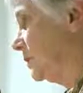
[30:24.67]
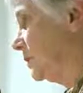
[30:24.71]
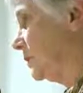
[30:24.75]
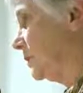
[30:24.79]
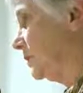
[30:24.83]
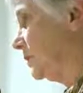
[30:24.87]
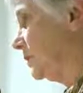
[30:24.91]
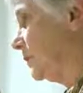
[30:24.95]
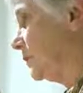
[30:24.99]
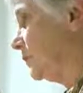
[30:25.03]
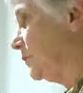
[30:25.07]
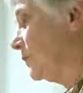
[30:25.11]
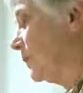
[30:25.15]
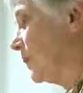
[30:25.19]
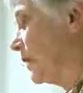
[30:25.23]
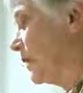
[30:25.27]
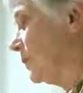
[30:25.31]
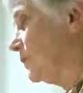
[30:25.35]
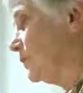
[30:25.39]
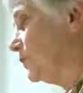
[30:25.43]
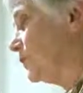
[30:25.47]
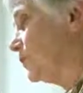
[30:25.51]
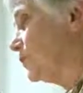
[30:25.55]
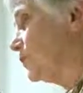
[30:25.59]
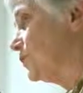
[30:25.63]
They only
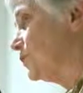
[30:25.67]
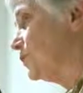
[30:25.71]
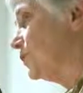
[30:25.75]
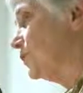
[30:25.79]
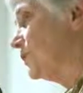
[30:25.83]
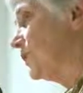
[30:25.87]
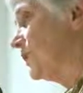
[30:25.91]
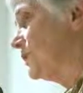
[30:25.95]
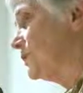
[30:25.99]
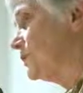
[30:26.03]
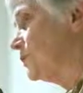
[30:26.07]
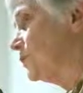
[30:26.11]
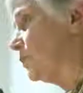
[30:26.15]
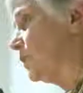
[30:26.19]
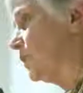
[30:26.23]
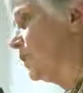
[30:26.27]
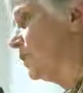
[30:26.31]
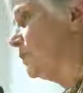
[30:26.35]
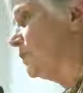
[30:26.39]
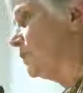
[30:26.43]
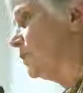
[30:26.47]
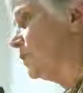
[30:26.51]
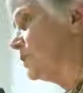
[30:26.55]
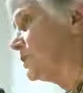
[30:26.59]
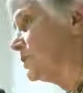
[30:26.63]
have a nurse 2 days a
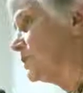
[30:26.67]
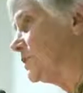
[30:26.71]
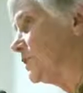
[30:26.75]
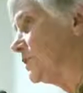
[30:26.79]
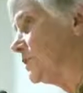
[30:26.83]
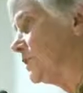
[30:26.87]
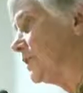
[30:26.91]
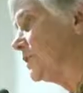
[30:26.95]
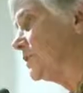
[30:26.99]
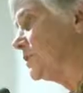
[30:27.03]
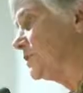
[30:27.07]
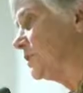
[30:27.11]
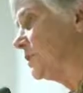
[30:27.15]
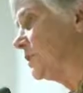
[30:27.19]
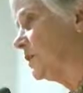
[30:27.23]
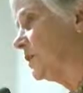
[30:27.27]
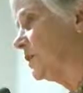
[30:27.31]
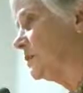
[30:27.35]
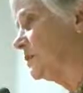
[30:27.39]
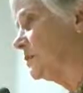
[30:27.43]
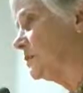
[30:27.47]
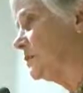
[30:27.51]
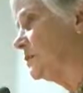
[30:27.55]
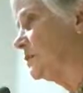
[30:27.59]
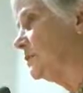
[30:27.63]
week because of the budget
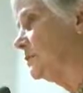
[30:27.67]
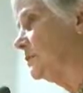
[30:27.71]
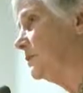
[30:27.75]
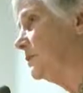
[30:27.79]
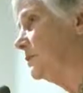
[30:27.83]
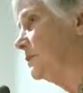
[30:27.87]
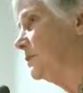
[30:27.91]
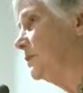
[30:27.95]
cuts.